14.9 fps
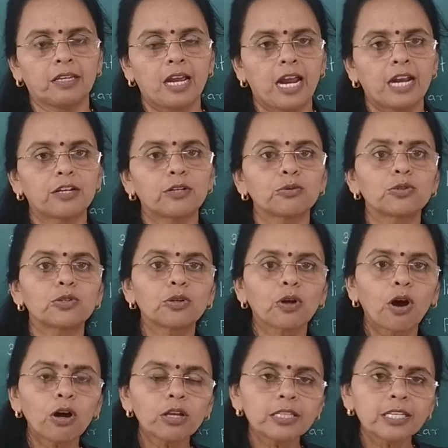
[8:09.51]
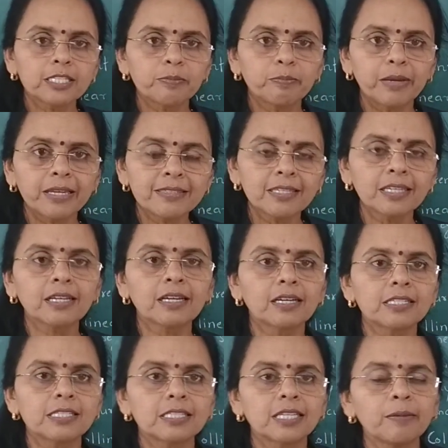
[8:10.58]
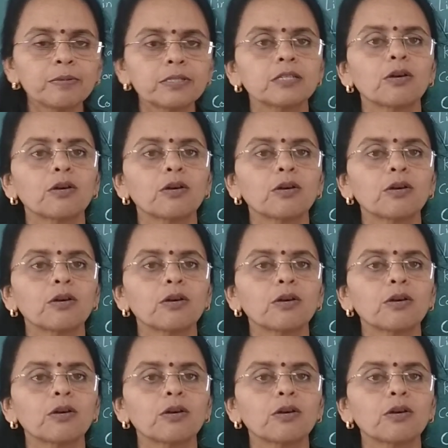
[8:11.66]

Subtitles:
And to draw these basic concepts